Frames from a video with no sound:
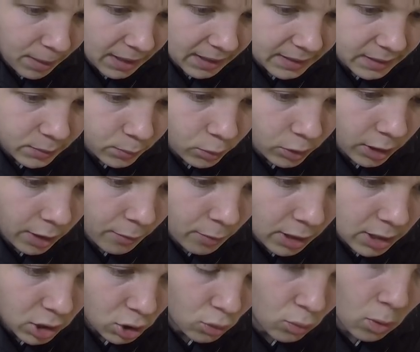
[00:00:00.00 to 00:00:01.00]
but when I
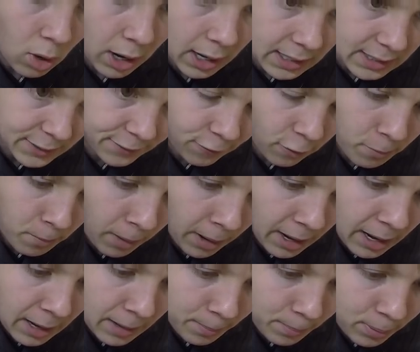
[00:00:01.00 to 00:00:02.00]
run new wires from my
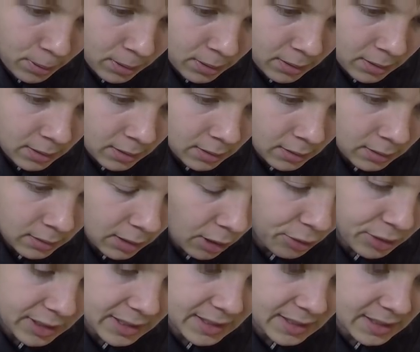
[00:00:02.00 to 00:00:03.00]
amp,
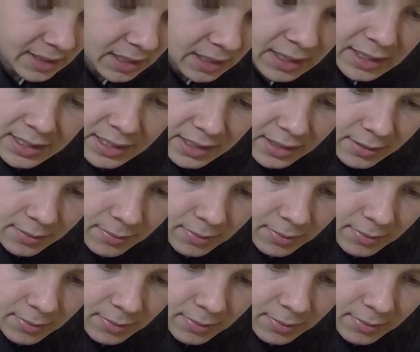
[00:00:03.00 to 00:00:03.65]
they'll get disconnected,